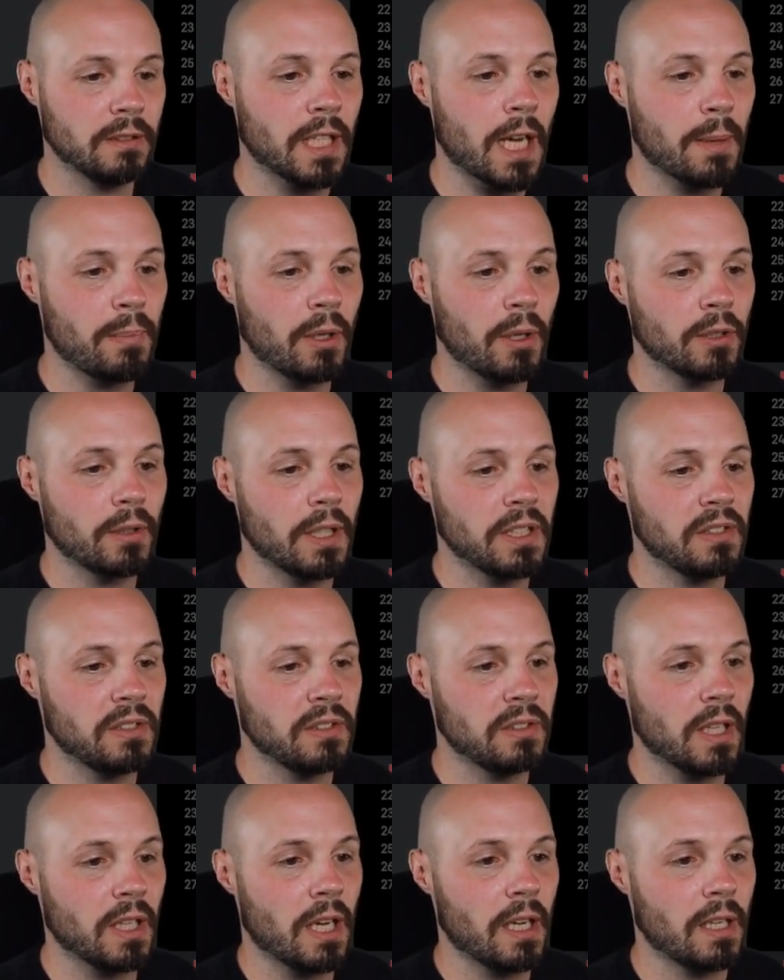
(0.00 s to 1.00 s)
Tap on
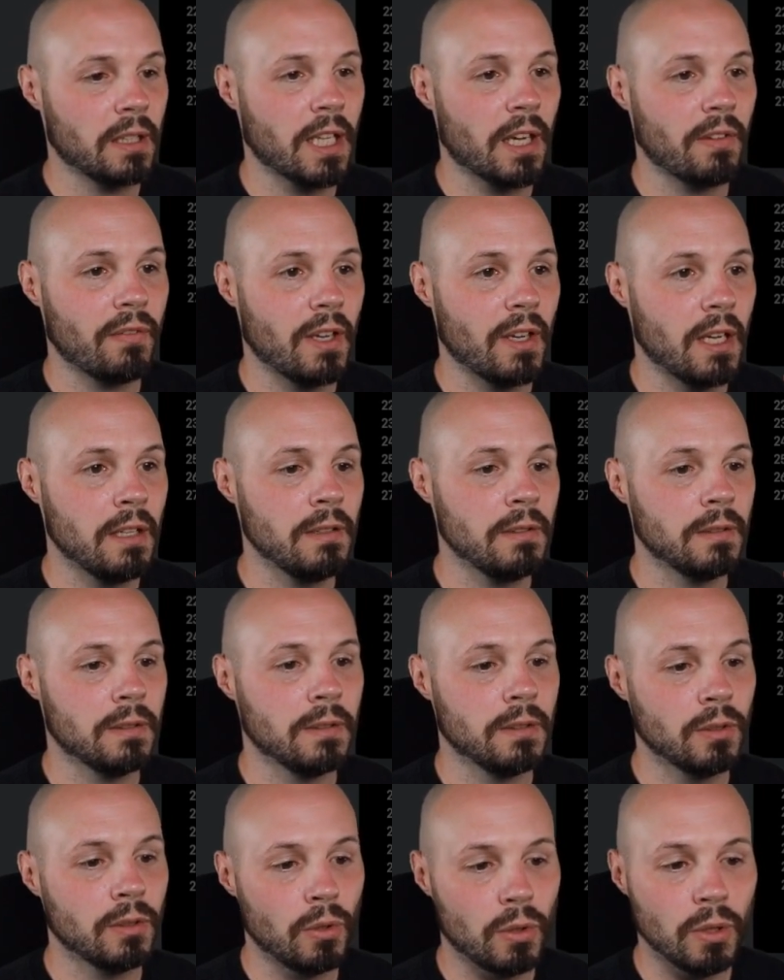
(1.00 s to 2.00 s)
Grace's Cafe.
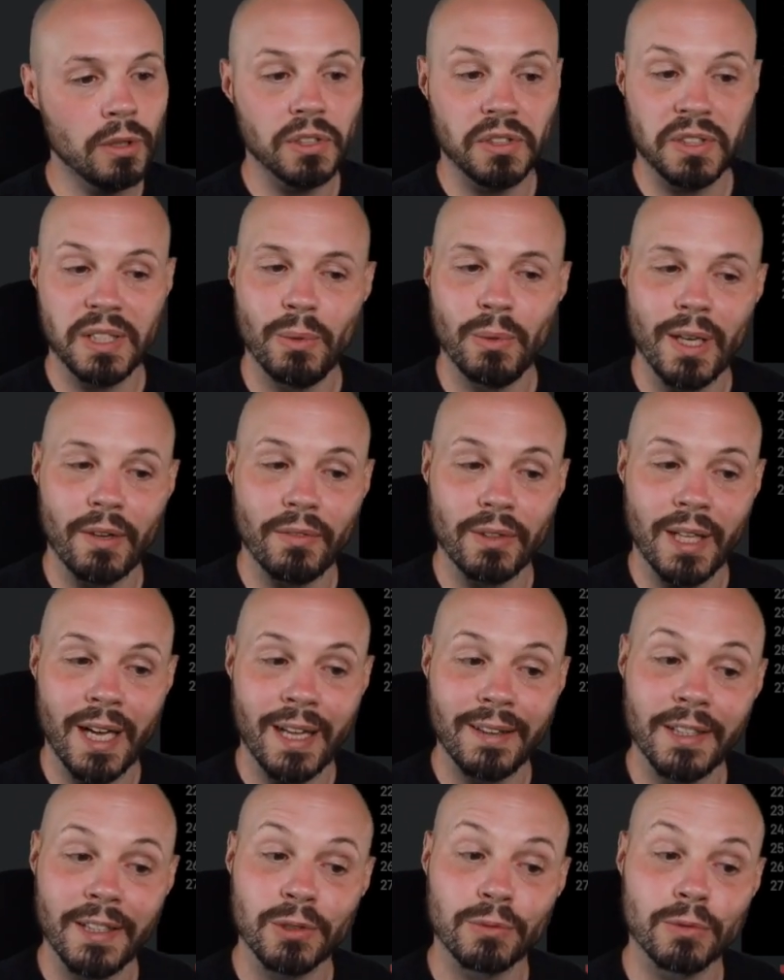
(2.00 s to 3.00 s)
Cool. You see we have a
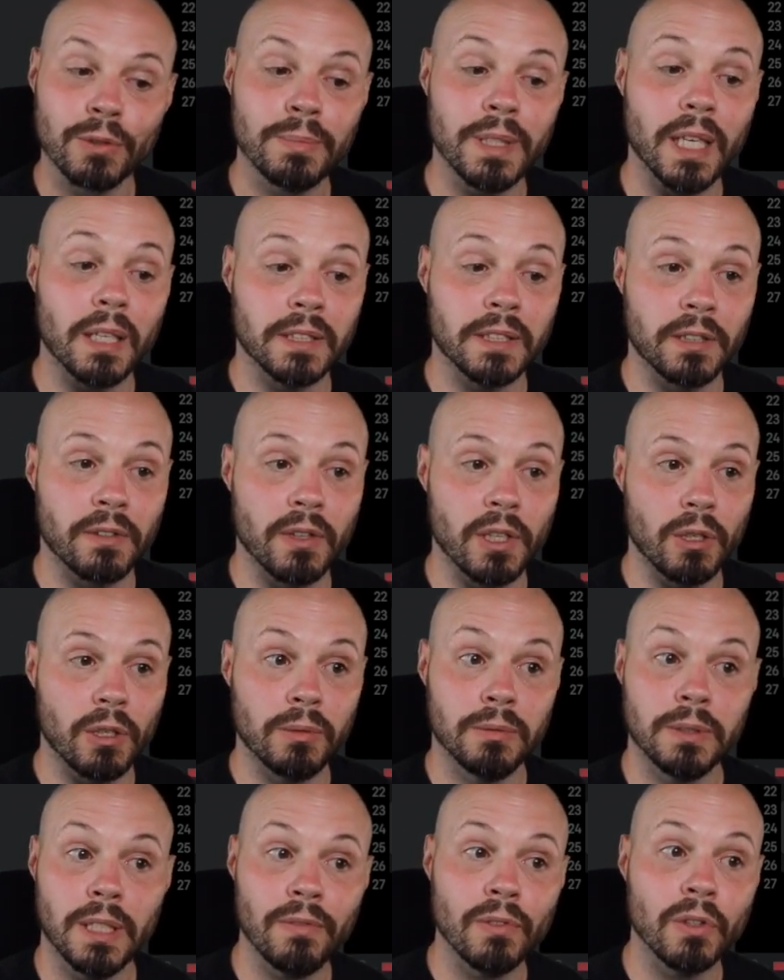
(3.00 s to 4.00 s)
lot less room down here though,
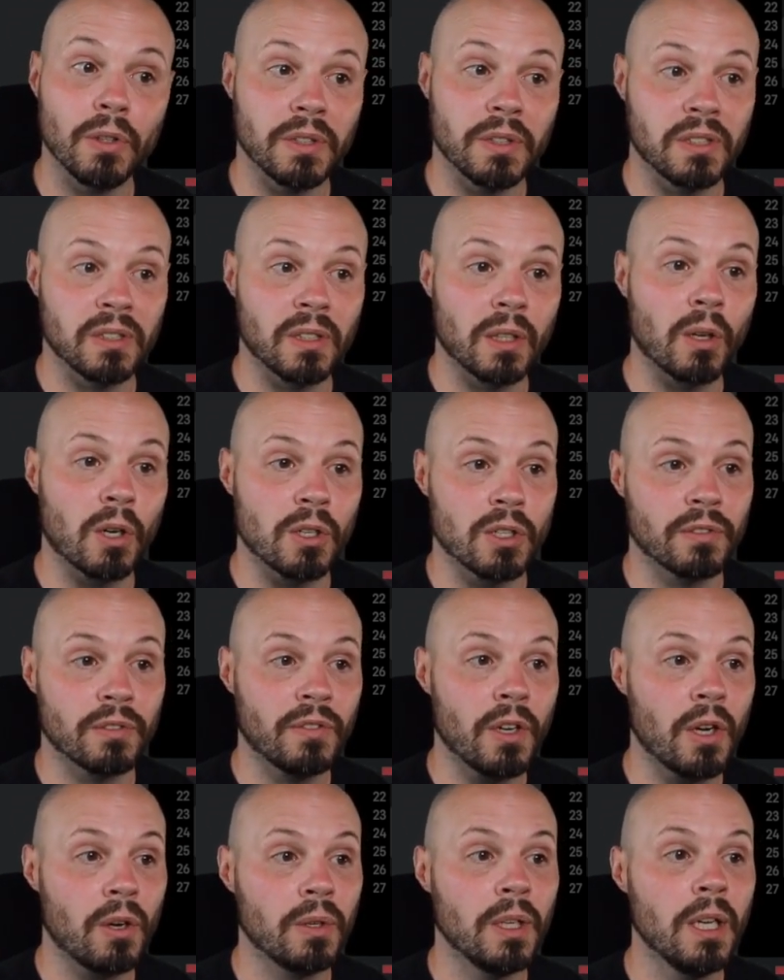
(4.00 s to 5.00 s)
even though this is a larger
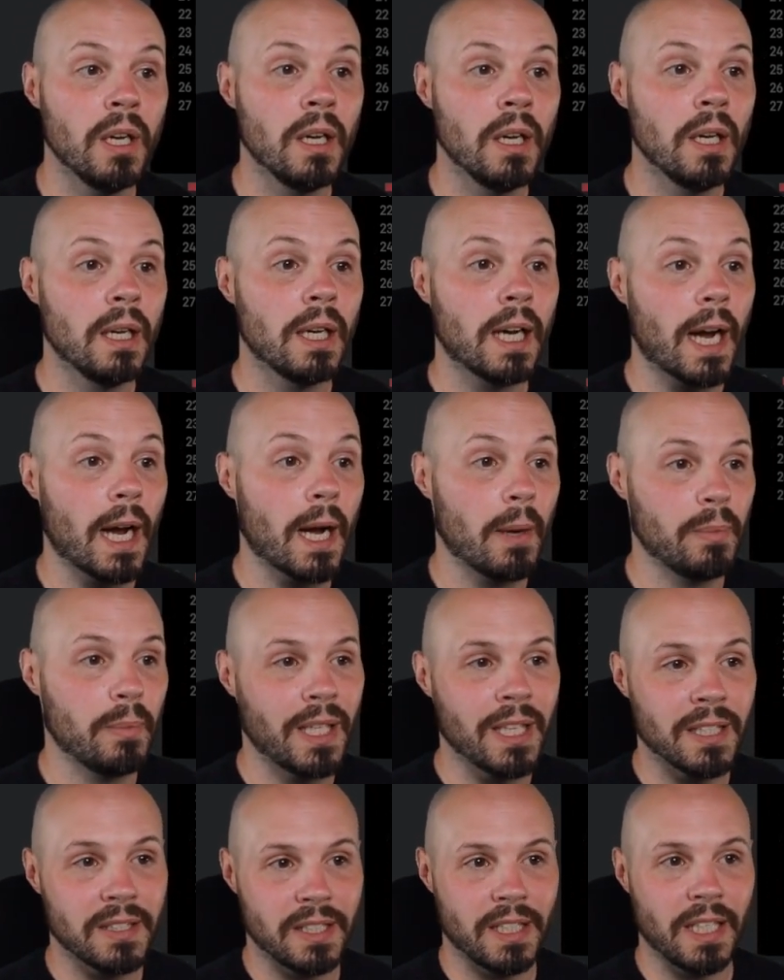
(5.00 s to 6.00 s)
phone,
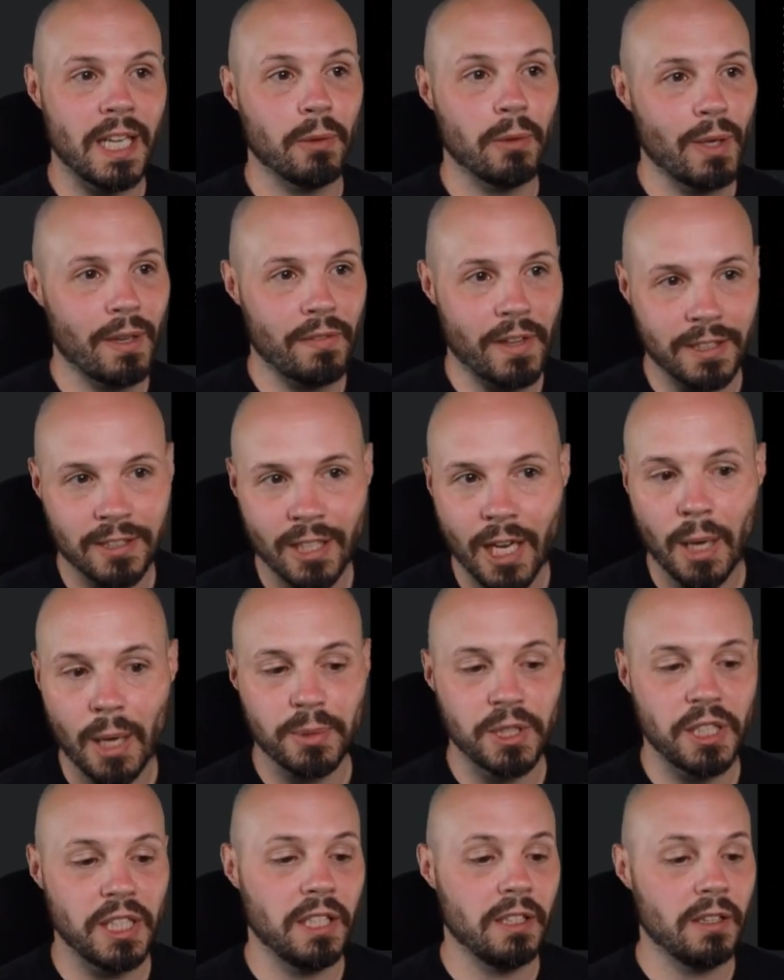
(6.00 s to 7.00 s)
because we have that top
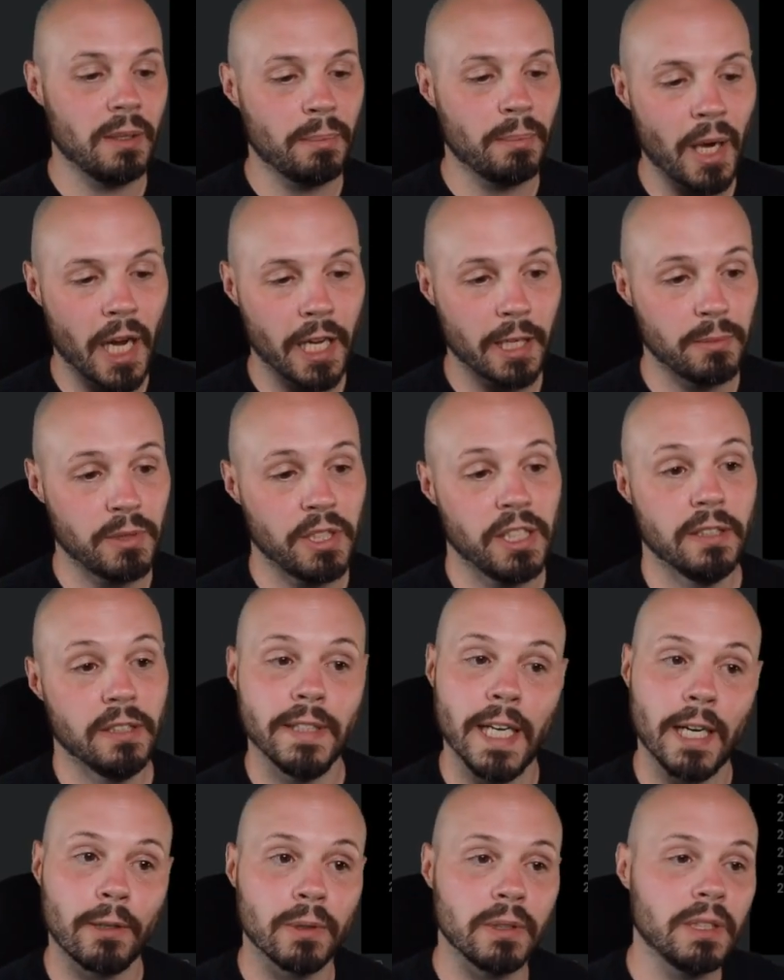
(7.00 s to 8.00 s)
chin and the bottom chin.
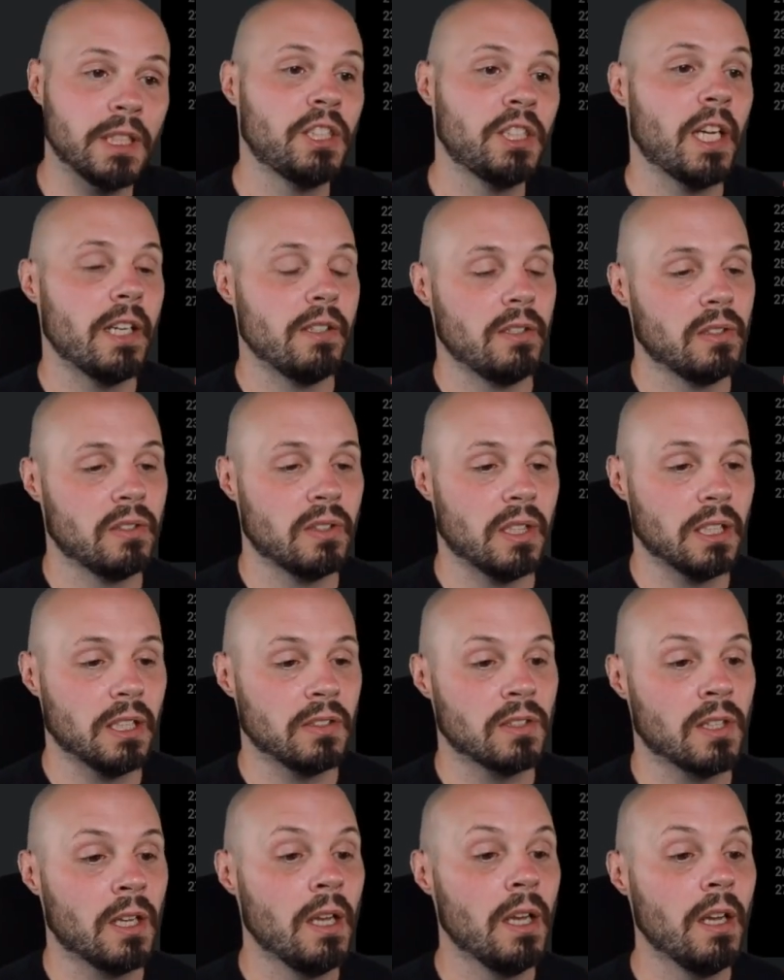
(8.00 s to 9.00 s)
That really changes
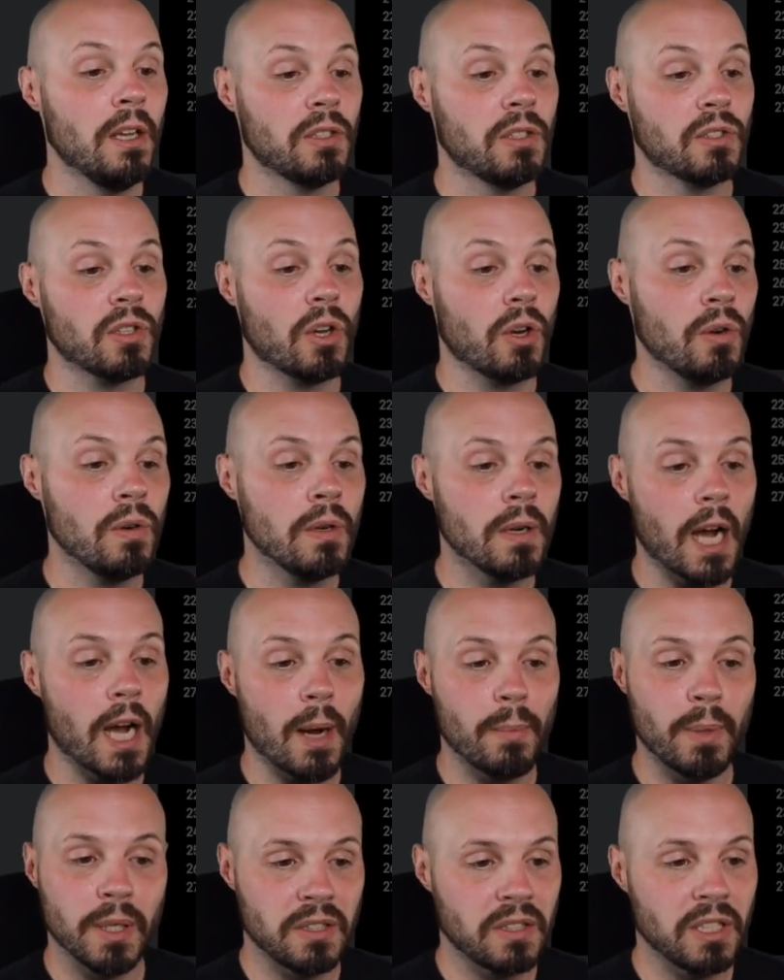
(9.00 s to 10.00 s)
things. So,
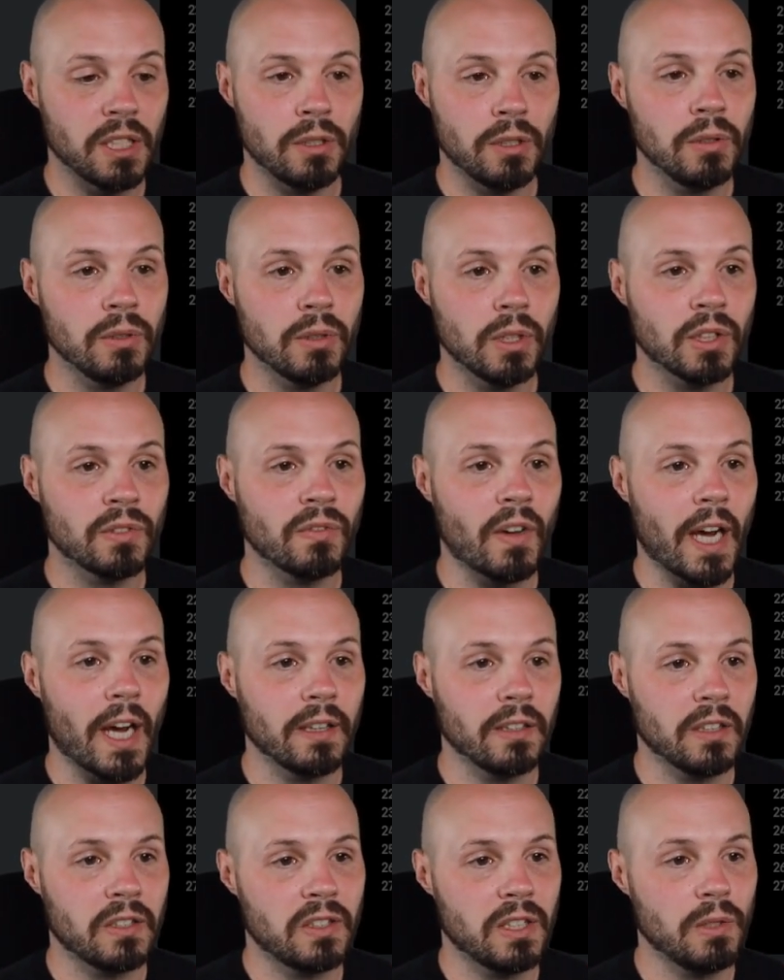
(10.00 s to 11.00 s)
but it still looks fine.
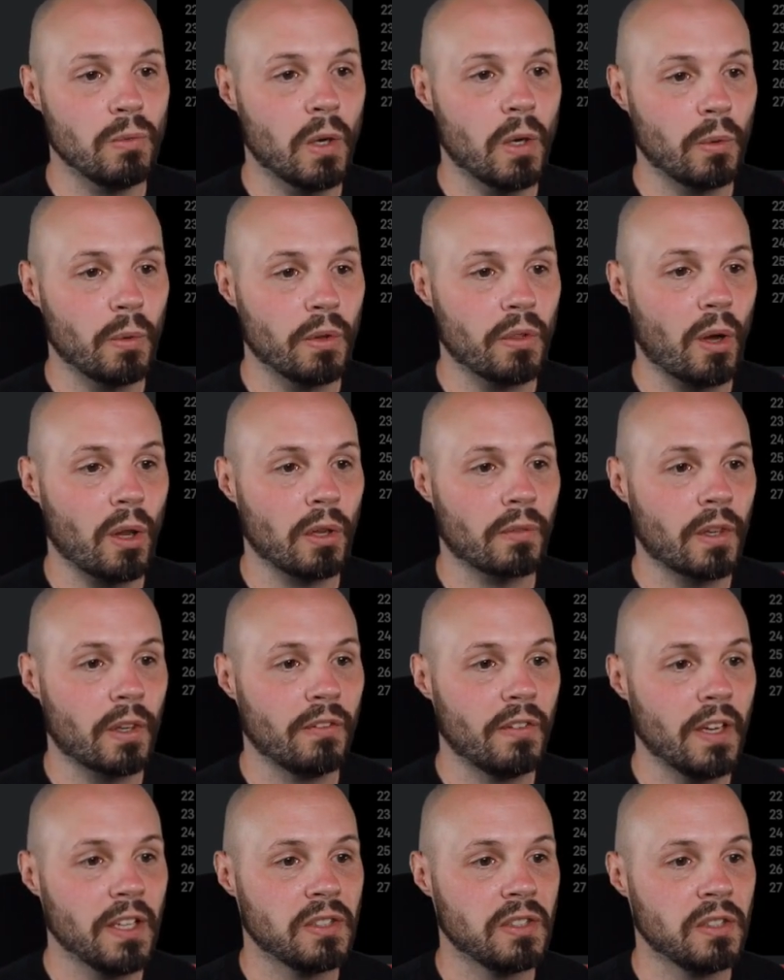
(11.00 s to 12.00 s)
Let's see one with all of our
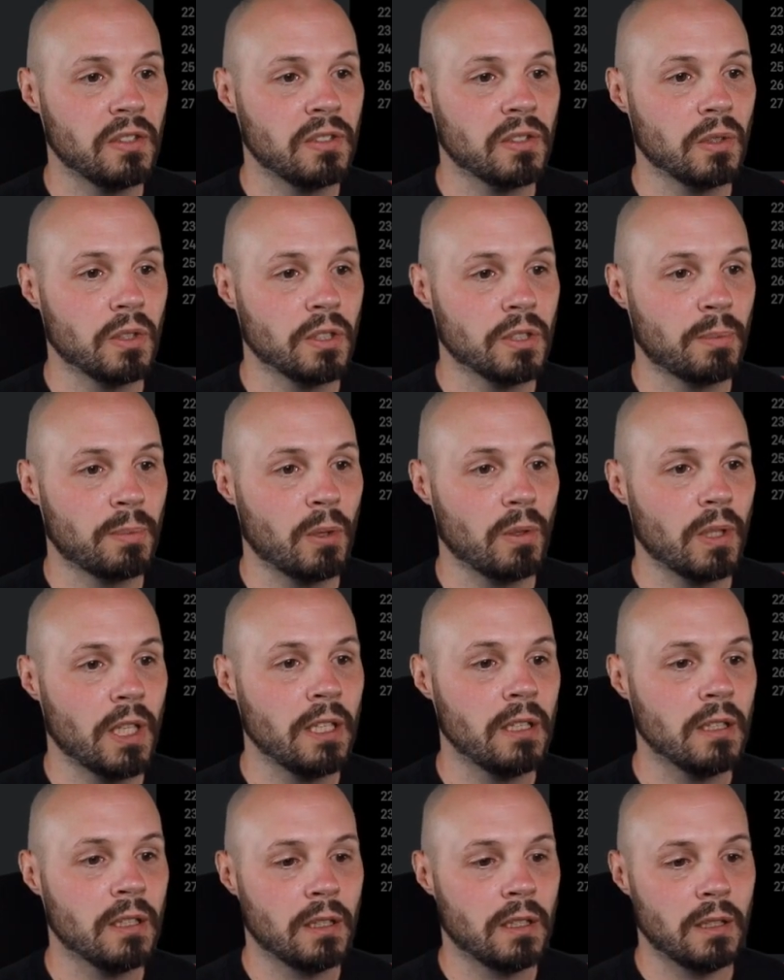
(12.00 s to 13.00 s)
faces. Go to Chipotle.